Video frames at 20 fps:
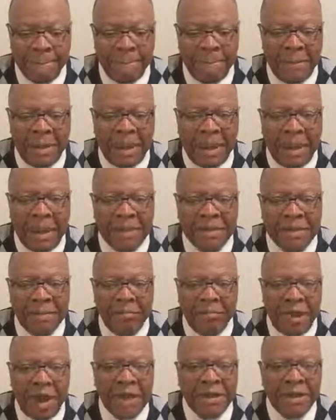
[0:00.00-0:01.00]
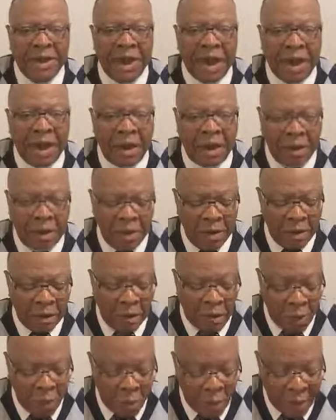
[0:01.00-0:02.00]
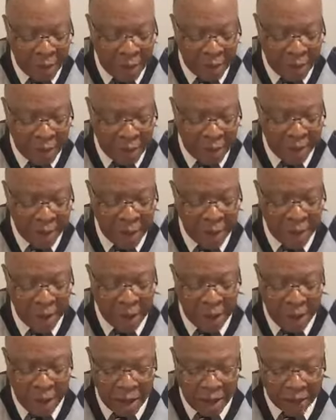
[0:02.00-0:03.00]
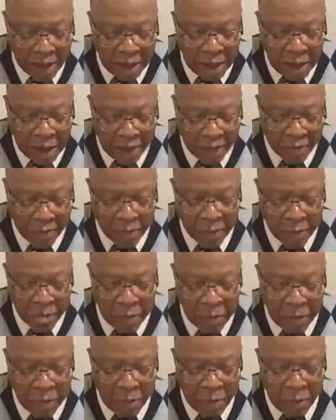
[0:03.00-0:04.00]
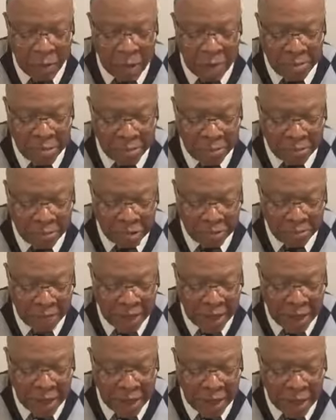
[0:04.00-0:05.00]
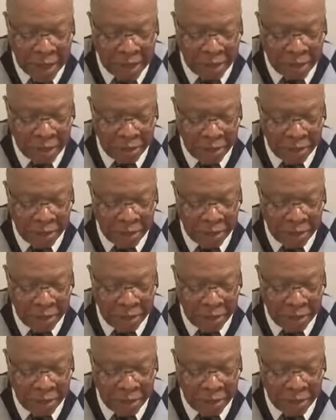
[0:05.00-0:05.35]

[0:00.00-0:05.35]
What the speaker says: But it has impacted our way of life. Well, but you departed out of the